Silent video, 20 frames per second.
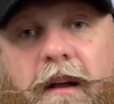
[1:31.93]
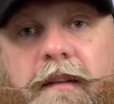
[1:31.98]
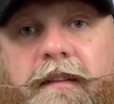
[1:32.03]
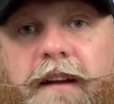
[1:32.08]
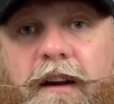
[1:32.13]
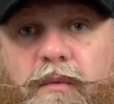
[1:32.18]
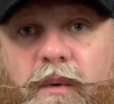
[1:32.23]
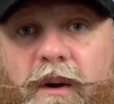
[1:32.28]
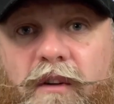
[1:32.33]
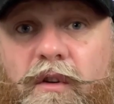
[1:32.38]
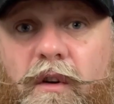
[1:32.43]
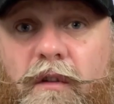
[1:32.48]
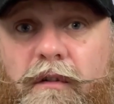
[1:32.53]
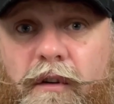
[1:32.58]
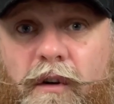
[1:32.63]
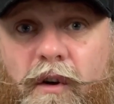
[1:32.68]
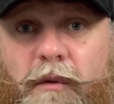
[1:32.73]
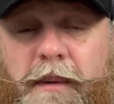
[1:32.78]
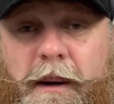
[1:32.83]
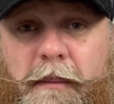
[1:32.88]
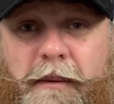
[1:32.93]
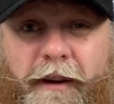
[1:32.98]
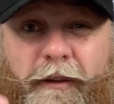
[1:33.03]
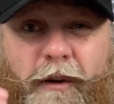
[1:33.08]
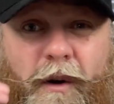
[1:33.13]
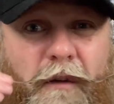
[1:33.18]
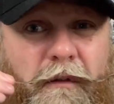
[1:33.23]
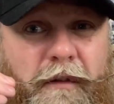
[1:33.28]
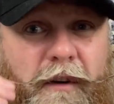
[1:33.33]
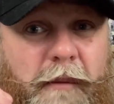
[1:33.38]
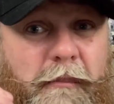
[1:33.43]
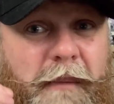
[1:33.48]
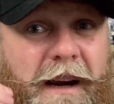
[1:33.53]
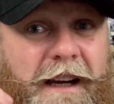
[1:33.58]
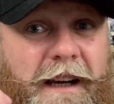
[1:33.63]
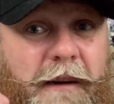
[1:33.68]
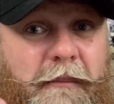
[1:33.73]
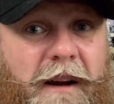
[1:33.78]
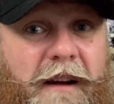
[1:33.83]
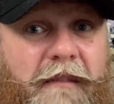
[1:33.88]
This way it's good for those people who are going for the
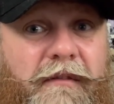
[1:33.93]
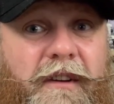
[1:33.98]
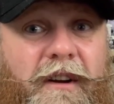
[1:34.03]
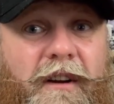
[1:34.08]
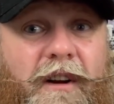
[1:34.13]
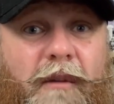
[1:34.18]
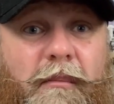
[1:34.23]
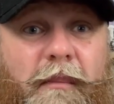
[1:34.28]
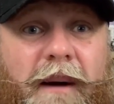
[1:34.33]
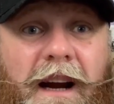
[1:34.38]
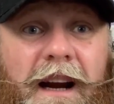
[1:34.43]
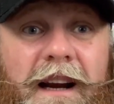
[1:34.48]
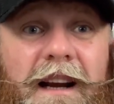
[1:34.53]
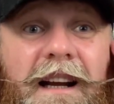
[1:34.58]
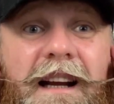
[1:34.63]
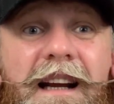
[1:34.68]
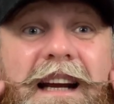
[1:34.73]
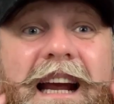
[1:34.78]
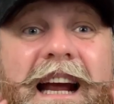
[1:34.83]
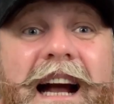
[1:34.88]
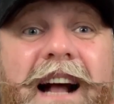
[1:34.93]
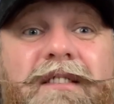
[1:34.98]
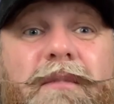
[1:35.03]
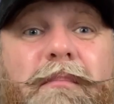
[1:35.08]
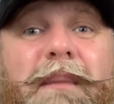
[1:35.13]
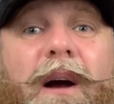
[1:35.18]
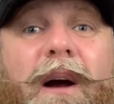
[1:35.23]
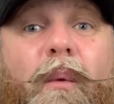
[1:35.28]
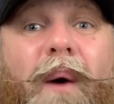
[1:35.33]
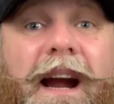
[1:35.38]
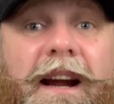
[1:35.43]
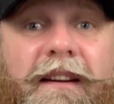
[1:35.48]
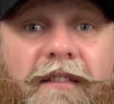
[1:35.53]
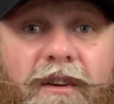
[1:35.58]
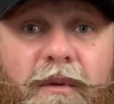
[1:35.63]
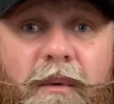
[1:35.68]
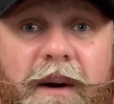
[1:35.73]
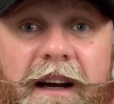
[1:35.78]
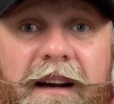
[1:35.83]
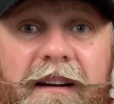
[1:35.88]
medium length, long beard. It has a bit of weight
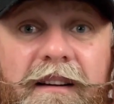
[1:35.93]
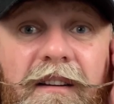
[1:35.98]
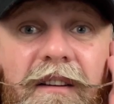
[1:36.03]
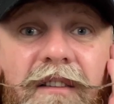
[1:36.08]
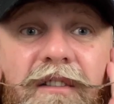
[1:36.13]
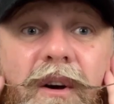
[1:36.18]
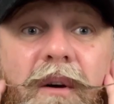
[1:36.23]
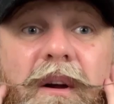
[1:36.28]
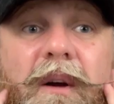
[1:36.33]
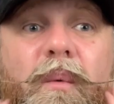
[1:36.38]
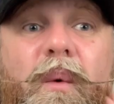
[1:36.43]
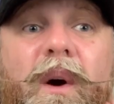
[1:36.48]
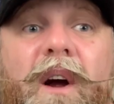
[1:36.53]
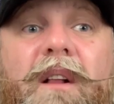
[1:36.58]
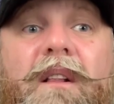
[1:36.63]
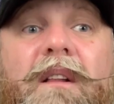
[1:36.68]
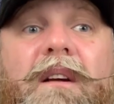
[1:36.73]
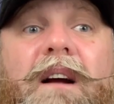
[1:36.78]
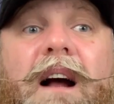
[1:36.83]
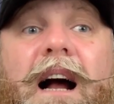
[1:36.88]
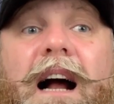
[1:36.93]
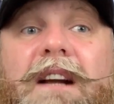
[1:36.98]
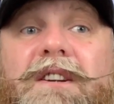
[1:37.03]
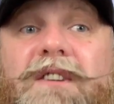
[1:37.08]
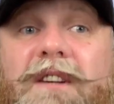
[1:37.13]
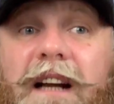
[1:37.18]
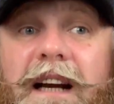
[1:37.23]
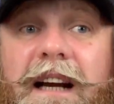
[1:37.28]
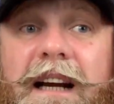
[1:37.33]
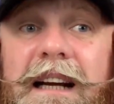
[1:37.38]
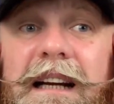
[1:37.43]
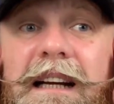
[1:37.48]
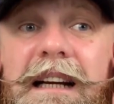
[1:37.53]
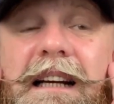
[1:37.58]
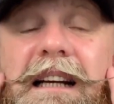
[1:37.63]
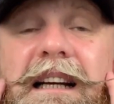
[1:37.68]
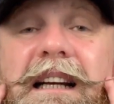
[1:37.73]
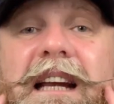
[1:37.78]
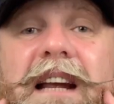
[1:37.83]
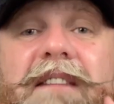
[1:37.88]
to it. So it will actually
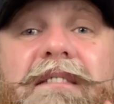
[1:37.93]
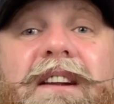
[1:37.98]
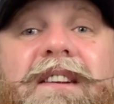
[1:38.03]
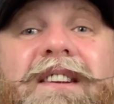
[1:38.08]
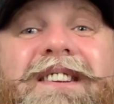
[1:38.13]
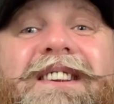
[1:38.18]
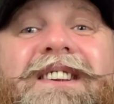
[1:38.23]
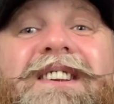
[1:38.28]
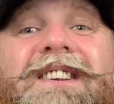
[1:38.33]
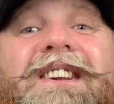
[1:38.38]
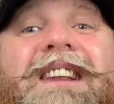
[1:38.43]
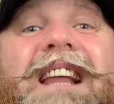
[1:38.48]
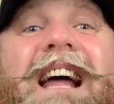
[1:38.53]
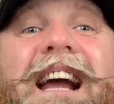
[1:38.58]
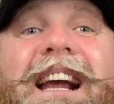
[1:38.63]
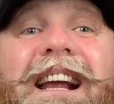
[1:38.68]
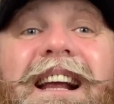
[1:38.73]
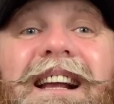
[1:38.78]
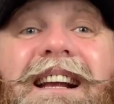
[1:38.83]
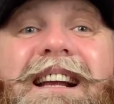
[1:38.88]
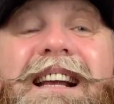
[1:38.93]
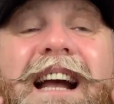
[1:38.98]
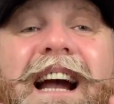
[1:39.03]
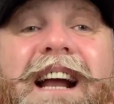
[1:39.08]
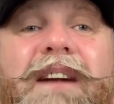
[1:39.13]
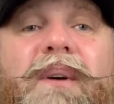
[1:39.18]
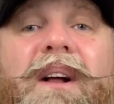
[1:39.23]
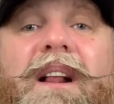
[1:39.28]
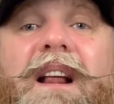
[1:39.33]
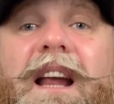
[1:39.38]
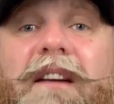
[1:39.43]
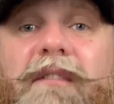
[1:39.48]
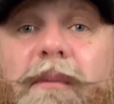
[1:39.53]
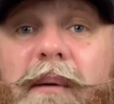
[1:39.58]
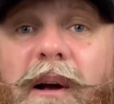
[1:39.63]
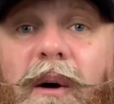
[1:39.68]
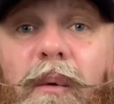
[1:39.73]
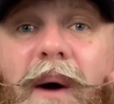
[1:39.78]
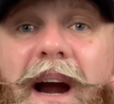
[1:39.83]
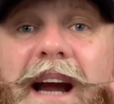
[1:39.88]
give a slight give a
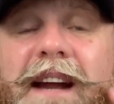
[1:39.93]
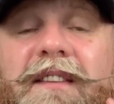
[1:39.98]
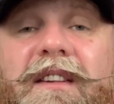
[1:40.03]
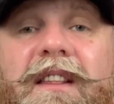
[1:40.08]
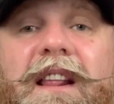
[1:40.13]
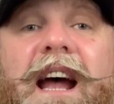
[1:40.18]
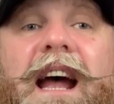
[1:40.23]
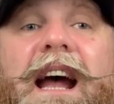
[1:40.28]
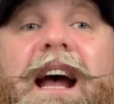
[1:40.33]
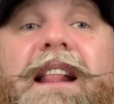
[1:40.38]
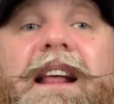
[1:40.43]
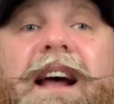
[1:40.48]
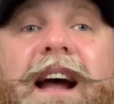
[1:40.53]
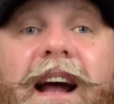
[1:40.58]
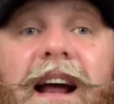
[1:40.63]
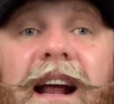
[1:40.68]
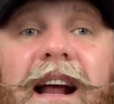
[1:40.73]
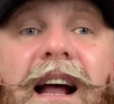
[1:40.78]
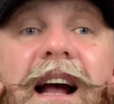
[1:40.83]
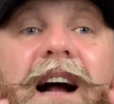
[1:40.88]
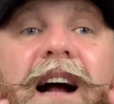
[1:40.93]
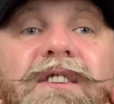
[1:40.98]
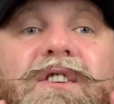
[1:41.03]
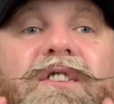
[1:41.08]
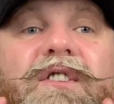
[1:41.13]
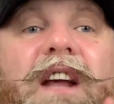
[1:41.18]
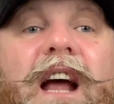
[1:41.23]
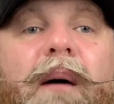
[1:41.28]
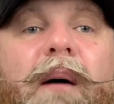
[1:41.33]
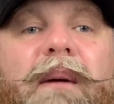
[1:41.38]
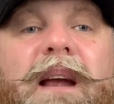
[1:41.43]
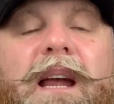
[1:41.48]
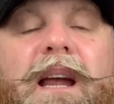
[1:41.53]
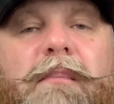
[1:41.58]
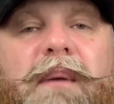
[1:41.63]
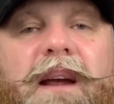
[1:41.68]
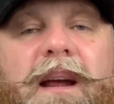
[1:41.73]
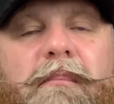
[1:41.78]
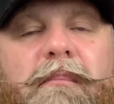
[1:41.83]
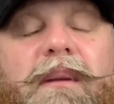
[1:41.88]
bit of weight to the hair there. Just help keep
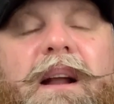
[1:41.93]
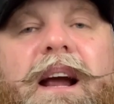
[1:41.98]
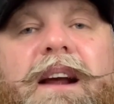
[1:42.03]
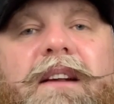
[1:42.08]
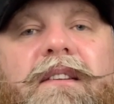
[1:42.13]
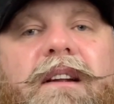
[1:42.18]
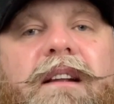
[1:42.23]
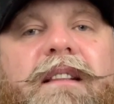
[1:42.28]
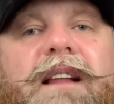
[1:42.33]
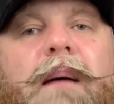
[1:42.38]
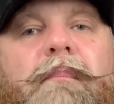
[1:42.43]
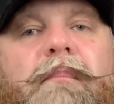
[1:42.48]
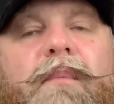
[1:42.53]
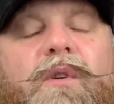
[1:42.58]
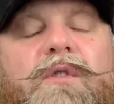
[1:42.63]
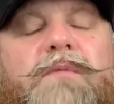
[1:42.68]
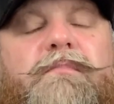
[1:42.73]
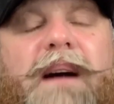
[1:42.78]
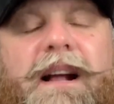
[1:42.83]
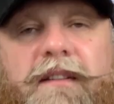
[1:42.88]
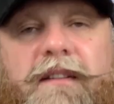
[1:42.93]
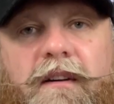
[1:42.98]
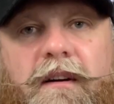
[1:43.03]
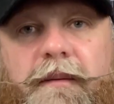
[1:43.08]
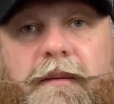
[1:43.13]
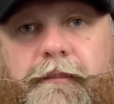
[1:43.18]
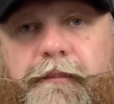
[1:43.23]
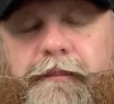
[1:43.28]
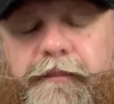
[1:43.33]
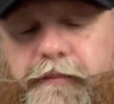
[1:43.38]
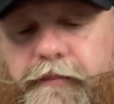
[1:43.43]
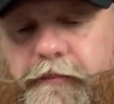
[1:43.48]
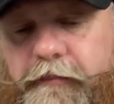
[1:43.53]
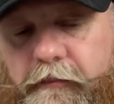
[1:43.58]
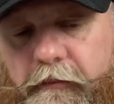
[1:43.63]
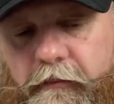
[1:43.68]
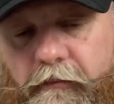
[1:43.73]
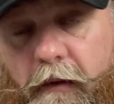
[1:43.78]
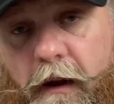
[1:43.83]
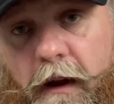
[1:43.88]
it in place that much better.
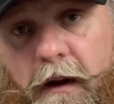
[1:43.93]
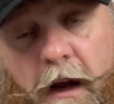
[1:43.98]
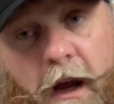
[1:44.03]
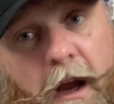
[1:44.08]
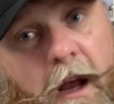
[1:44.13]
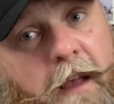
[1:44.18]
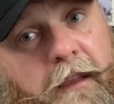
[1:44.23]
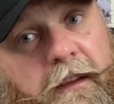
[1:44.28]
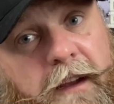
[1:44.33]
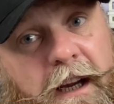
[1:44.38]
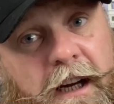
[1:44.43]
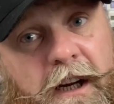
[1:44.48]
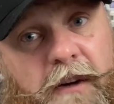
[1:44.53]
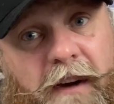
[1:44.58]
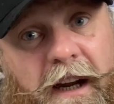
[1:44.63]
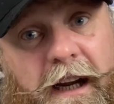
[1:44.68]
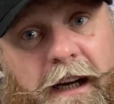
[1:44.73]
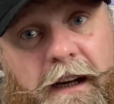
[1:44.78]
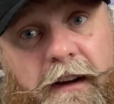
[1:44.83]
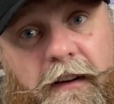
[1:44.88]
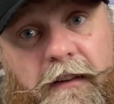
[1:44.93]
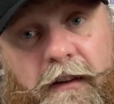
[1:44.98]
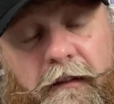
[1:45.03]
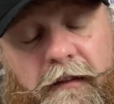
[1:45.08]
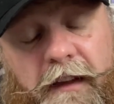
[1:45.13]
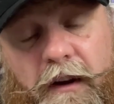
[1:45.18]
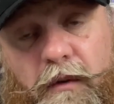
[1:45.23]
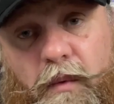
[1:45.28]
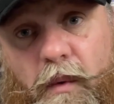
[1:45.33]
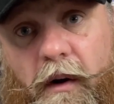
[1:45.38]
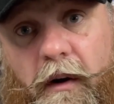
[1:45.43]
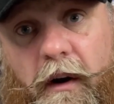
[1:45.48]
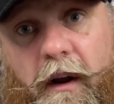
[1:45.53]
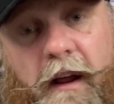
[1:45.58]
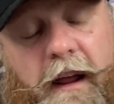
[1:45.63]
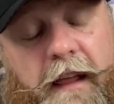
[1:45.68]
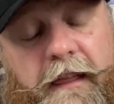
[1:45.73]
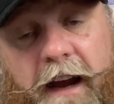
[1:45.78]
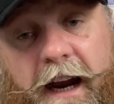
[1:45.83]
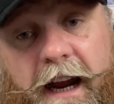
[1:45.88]
The ingredients of this one,
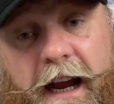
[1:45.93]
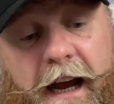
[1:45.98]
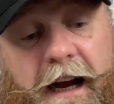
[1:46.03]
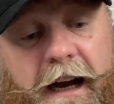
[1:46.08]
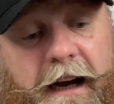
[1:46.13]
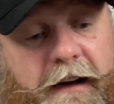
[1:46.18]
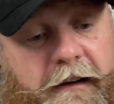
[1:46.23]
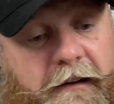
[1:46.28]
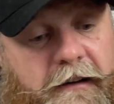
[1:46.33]
they are